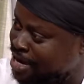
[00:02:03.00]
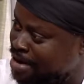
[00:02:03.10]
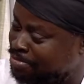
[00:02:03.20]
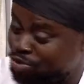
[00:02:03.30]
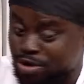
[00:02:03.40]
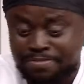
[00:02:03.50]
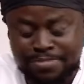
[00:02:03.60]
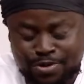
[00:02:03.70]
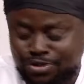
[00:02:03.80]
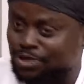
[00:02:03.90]
I'm doing
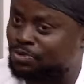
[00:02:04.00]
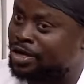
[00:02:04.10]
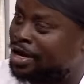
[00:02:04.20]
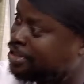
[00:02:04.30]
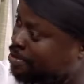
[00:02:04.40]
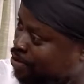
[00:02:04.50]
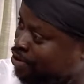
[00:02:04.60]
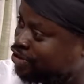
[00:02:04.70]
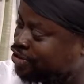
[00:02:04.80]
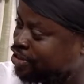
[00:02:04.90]
music without
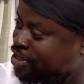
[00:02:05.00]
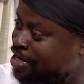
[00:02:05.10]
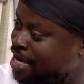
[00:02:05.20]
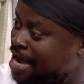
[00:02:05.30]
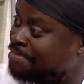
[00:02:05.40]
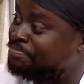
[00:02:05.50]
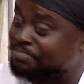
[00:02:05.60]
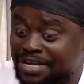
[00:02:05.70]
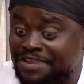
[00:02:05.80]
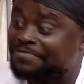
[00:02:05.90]
apology. I'm
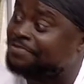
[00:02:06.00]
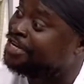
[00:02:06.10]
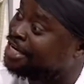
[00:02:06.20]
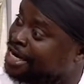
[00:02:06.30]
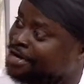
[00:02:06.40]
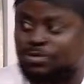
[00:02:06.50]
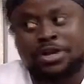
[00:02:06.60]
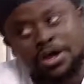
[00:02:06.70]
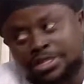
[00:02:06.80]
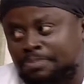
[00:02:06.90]
being vegan
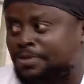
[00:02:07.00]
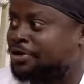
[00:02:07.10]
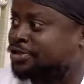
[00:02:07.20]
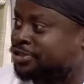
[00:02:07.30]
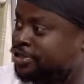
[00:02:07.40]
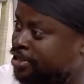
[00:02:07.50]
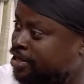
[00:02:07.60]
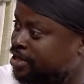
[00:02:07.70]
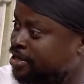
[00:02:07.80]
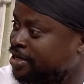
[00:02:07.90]
without apology.
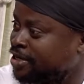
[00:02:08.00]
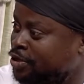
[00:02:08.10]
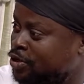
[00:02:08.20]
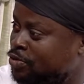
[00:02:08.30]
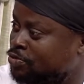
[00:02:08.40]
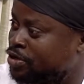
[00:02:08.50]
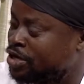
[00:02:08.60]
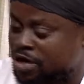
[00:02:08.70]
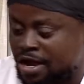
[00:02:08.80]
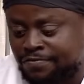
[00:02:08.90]
You know, we
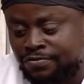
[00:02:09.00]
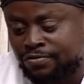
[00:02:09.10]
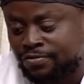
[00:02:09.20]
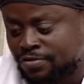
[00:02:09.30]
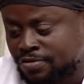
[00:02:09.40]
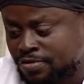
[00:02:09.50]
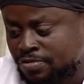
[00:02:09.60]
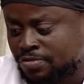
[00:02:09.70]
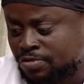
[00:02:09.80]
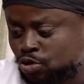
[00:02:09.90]
don't have to
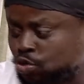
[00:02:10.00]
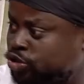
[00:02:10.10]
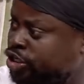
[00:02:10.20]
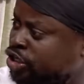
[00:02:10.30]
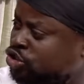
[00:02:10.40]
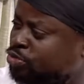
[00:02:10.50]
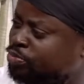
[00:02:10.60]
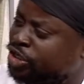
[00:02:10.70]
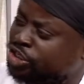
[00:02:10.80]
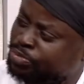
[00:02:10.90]
do things to
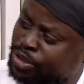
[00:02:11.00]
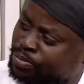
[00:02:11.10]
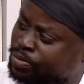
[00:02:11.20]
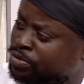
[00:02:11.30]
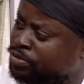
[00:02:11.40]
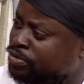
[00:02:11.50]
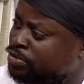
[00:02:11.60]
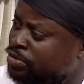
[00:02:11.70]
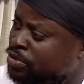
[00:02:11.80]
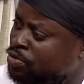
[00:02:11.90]
please people
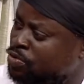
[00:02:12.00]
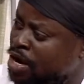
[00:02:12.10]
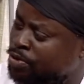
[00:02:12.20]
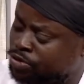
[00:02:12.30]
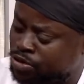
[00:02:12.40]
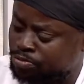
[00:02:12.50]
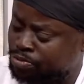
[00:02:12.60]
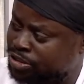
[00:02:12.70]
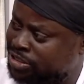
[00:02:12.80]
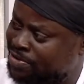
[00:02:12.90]
while we don't
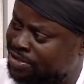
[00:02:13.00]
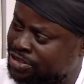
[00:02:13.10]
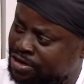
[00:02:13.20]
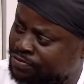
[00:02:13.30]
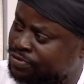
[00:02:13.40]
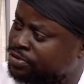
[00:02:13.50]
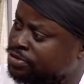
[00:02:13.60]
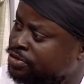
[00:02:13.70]
please ourselves.